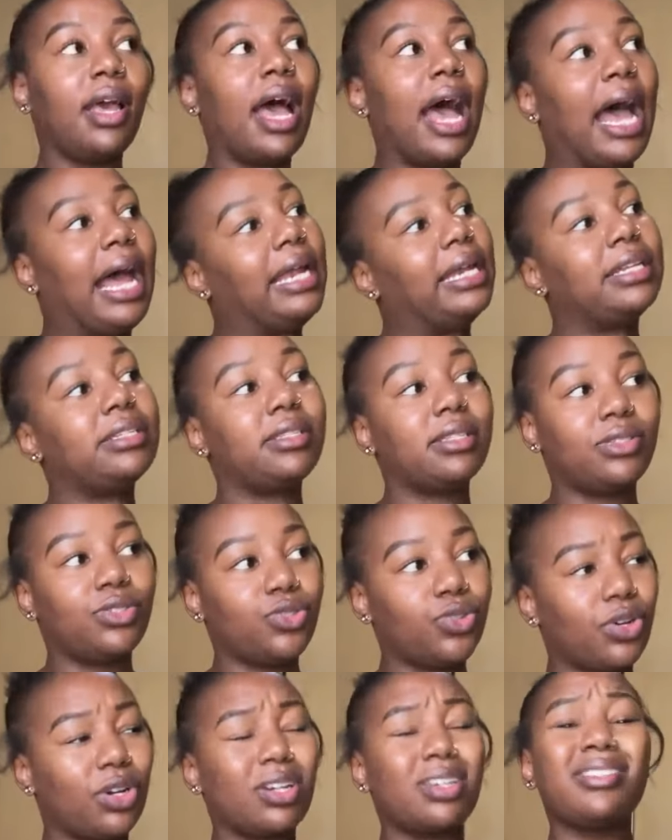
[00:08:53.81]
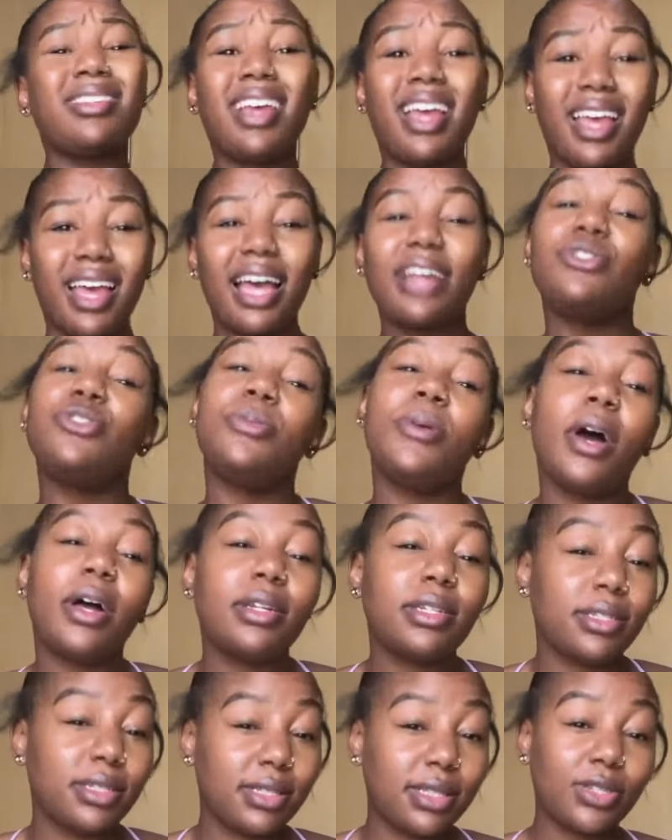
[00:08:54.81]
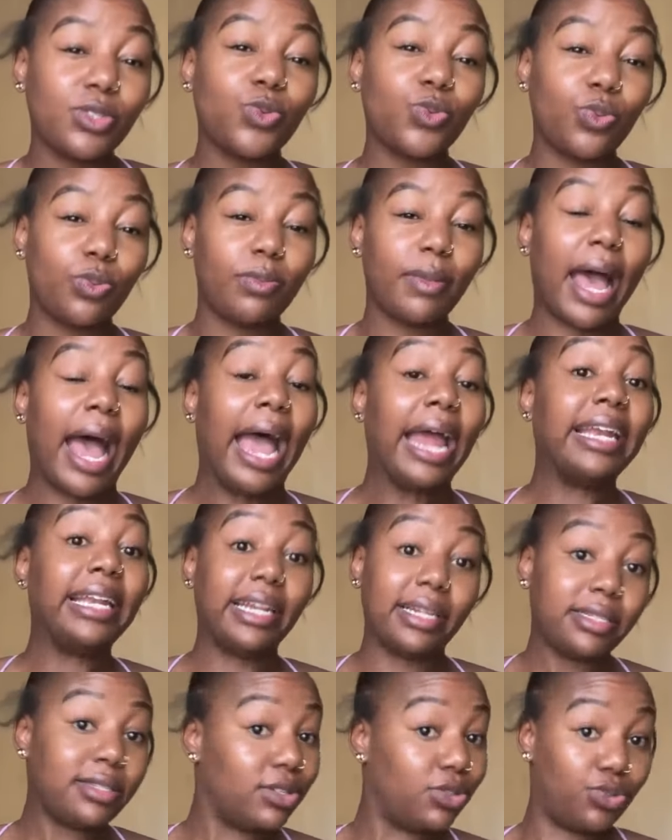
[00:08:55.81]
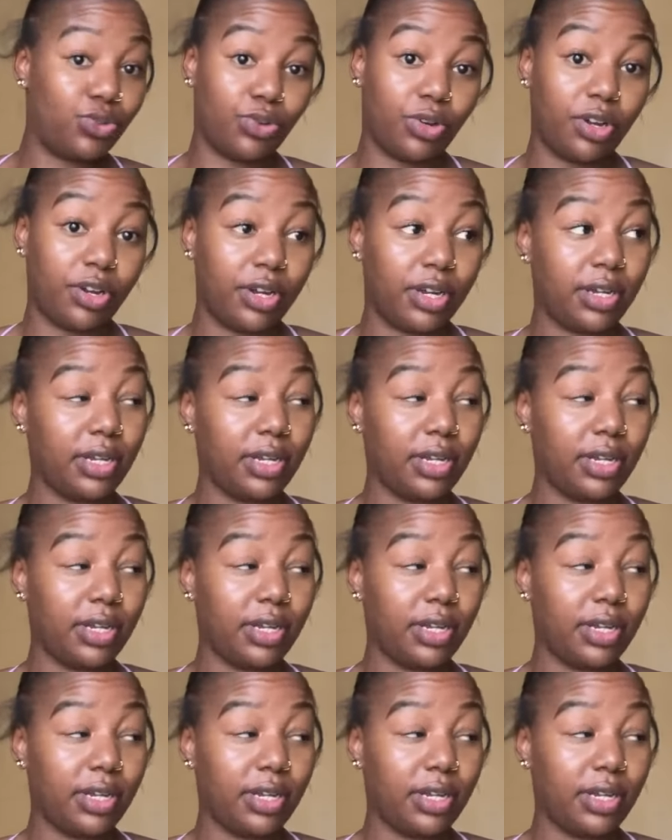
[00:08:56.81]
I listened to her because to be honest, I listen to her.